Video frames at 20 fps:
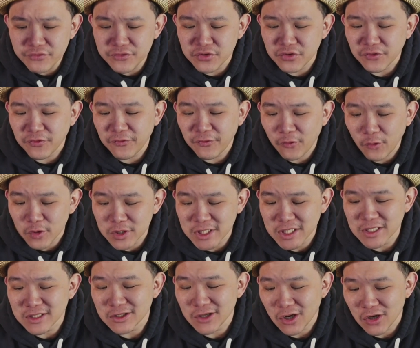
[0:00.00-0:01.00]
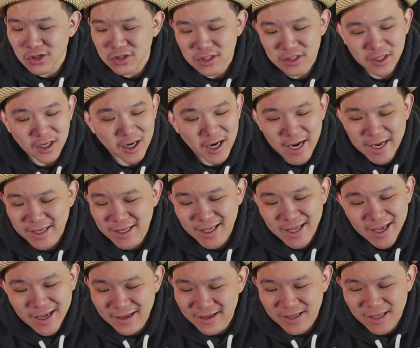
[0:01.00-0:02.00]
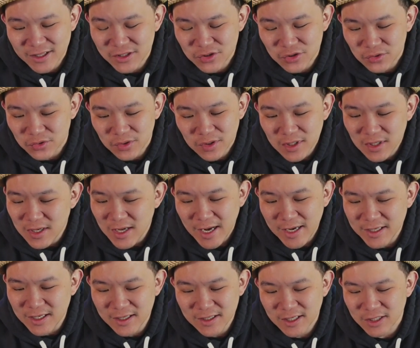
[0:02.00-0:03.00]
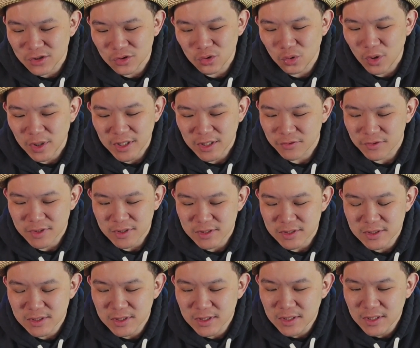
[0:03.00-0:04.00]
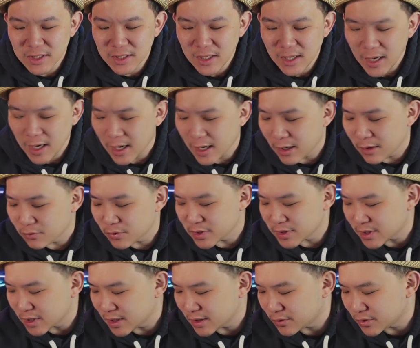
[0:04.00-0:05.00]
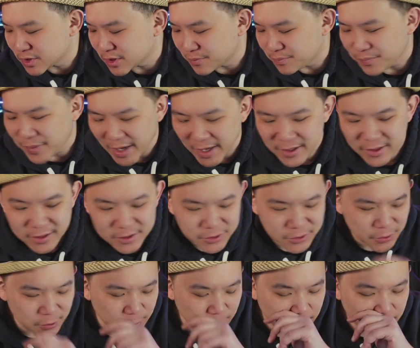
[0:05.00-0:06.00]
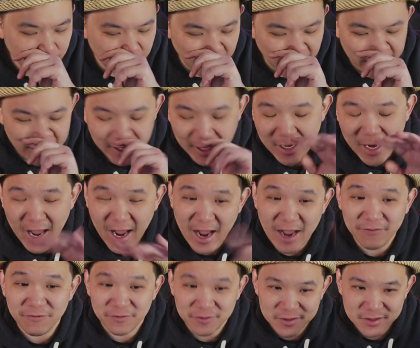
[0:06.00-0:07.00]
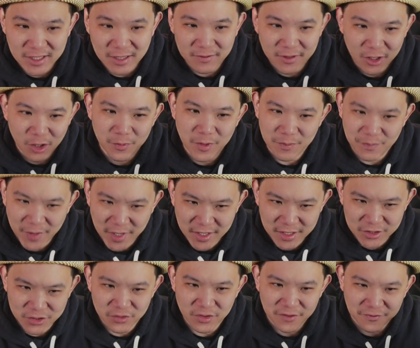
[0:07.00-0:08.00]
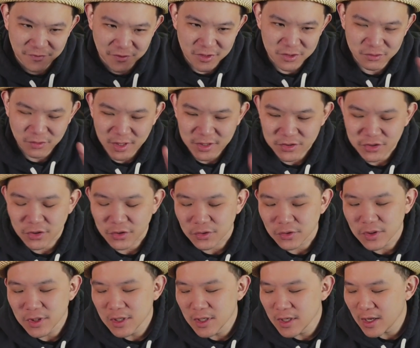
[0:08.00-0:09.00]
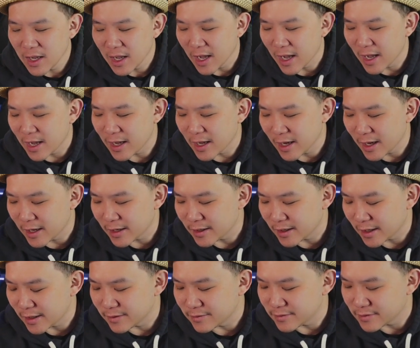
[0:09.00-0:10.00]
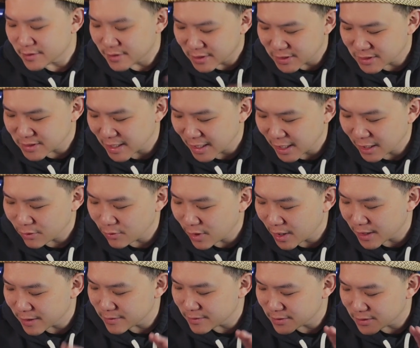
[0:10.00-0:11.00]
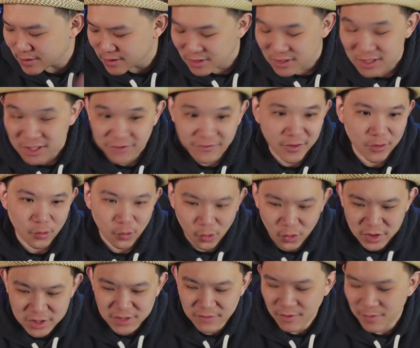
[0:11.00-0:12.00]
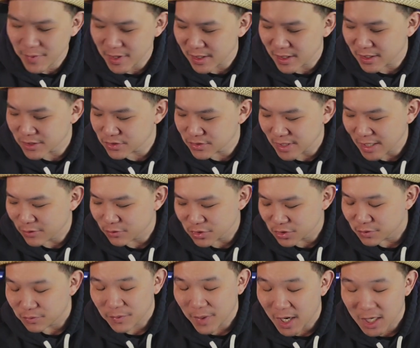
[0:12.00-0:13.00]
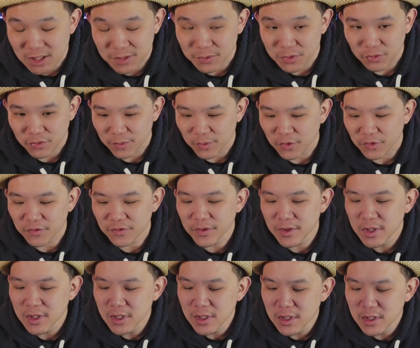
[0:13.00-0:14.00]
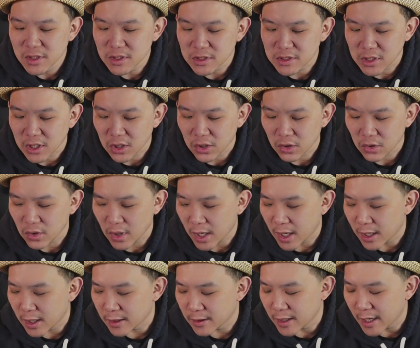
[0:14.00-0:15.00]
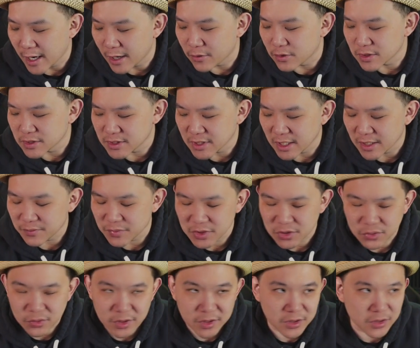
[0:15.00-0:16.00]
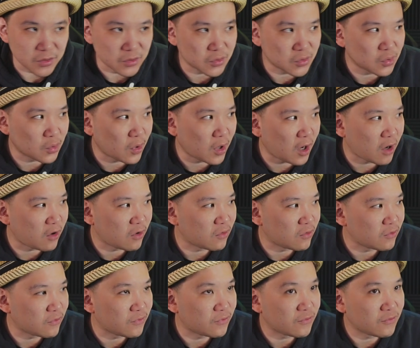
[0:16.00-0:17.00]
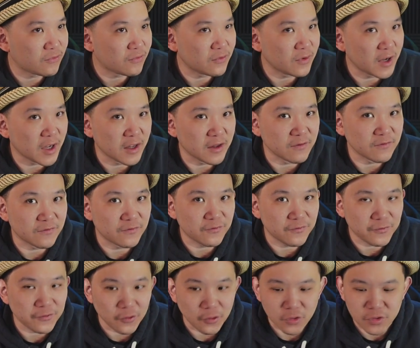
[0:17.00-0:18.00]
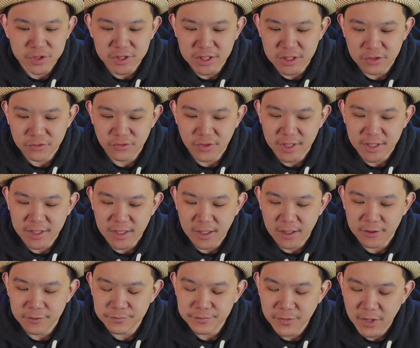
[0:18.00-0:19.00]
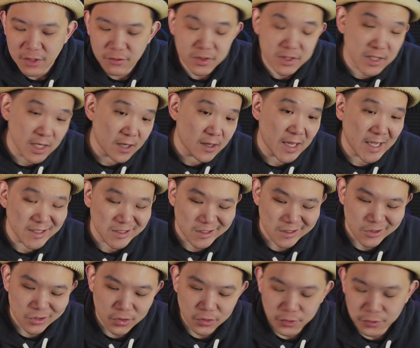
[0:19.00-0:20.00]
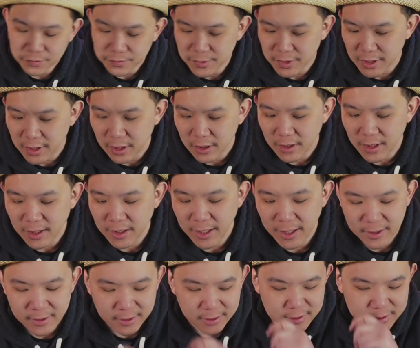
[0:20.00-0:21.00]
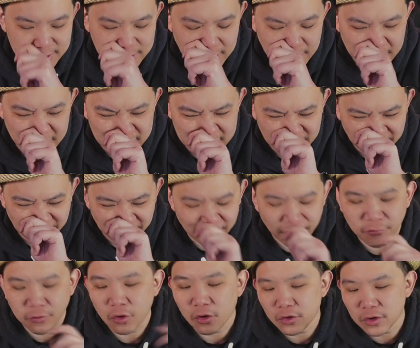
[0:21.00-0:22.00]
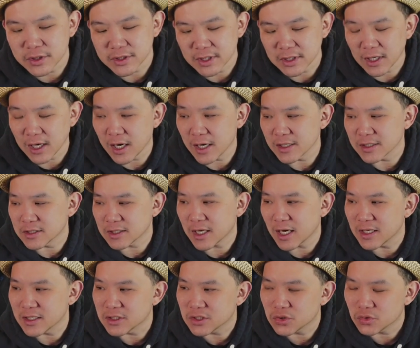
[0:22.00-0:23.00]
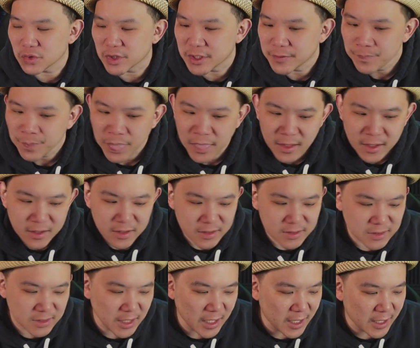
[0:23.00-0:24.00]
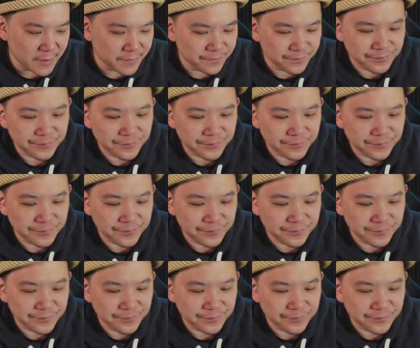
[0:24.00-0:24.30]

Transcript: to fourteen dollar cigar. I can't get to, I can't get to twenty with this, uh, with the with the bend issue, and and I have some little bit bend issue with the first one too. And, and, and this second one, this is even worse of a bend issue. That was impossible to remove. So uh, I would say between twelve and fourteen right now. And we'll see how last third do. You know, again, it's uh, it's a floral cigar. It's kind of sweet. It's got